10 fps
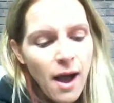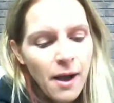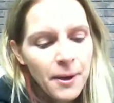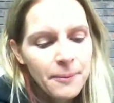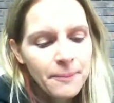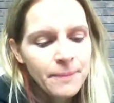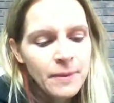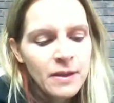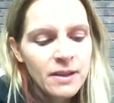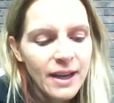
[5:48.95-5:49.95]

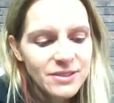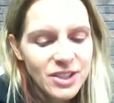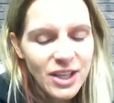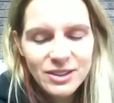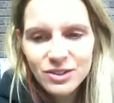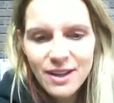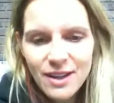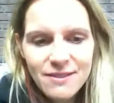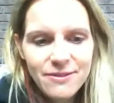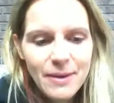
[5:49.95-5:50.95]
I've talked to a lot
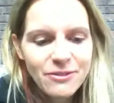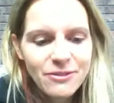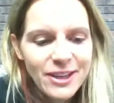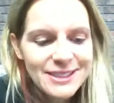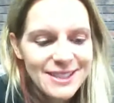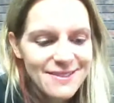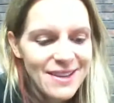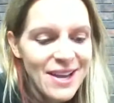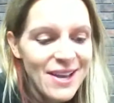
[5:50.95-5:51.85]
of my friends, and